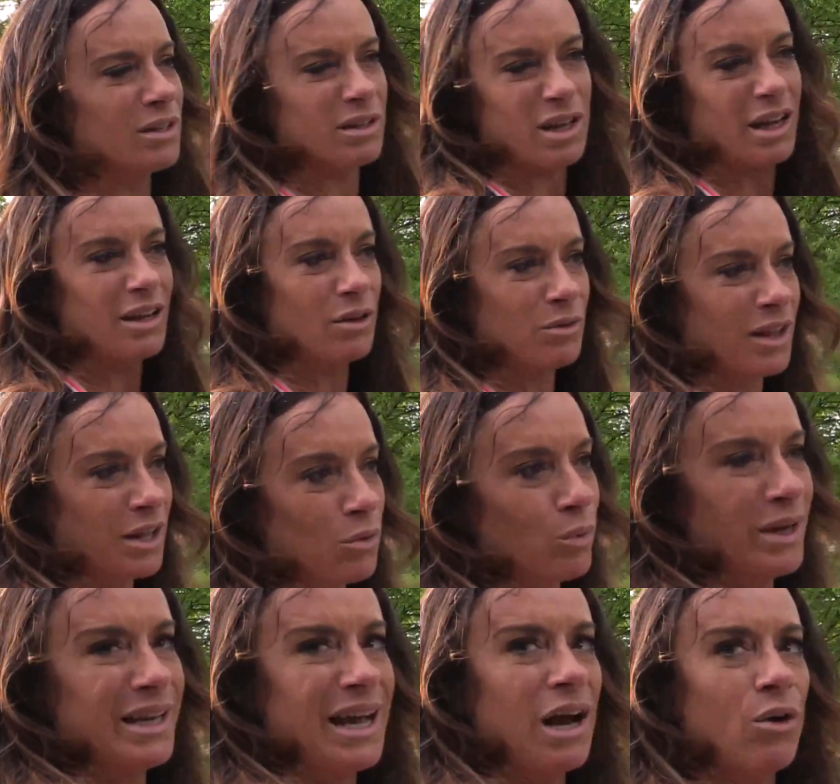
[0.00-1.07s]
kind of like
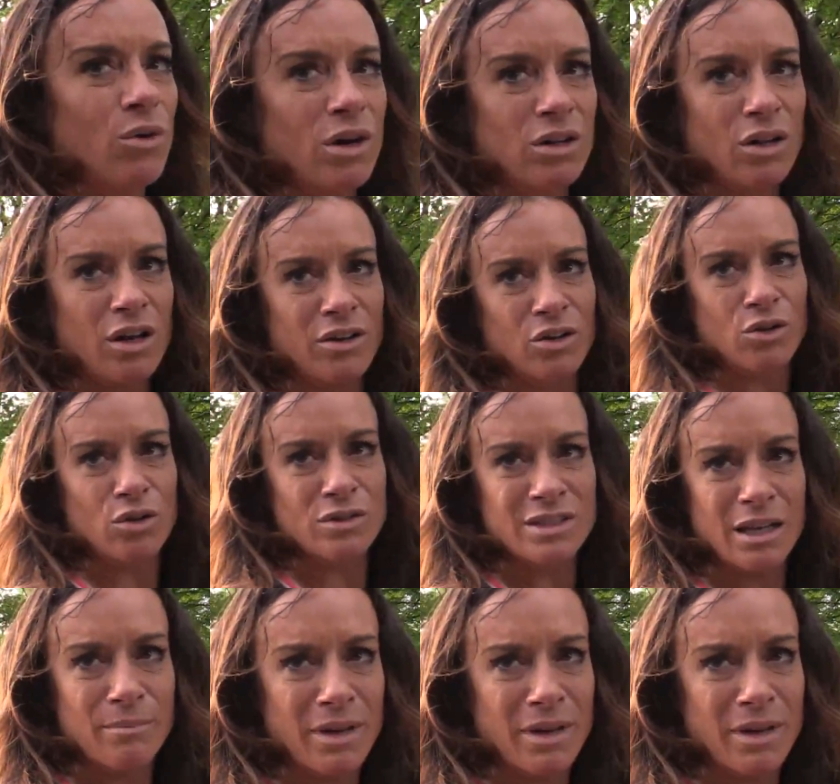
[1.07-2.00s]
weed out a lot of girls that